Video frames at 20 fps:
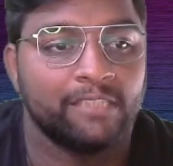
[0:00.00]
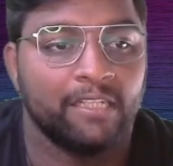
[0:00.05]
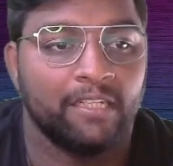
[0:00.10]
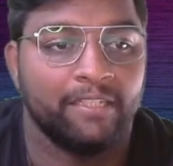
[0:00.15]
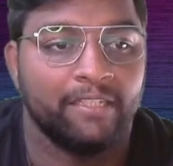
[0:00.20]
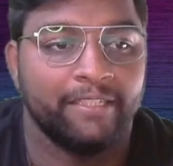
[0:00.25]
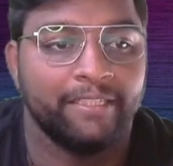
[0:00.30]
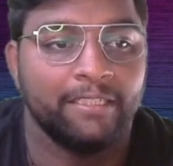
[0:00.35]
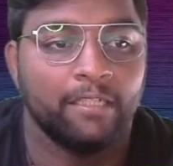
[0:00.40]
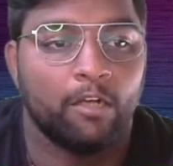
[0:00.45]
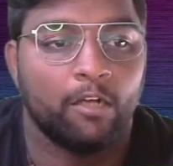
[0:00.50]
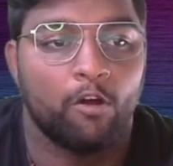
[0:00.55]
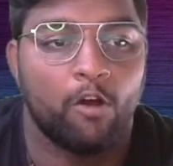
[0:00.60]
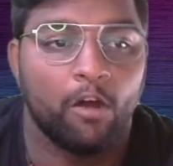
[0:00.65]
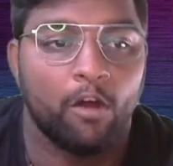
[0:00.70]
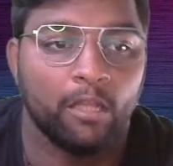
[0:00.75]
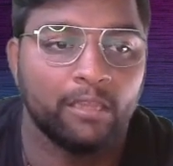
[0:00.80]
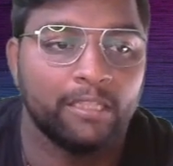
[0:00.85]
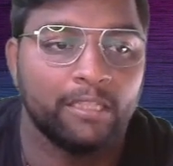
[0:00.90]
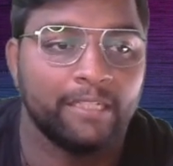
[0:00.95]
learning,
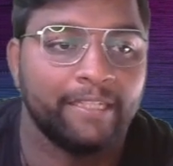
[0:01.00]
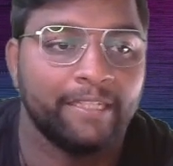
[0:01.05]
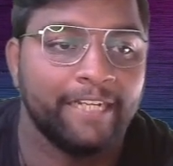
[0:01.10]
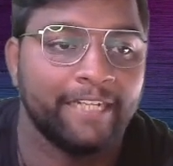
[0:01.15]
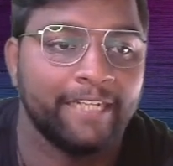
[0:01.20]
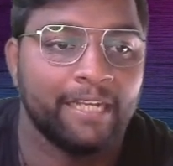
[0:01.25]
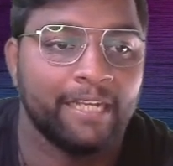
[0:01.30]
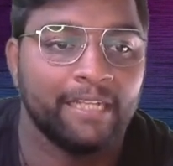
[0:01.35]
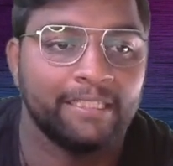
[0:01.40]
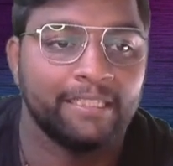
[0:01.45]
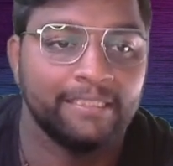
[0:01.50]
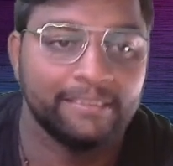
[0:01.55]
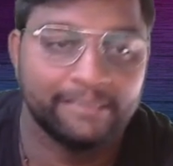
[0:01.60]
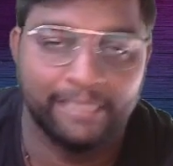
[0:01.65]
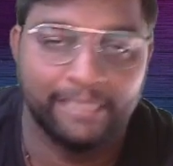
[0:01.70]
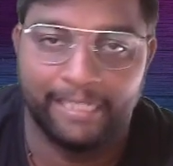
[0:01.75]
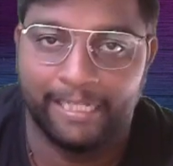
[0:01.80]
all the data is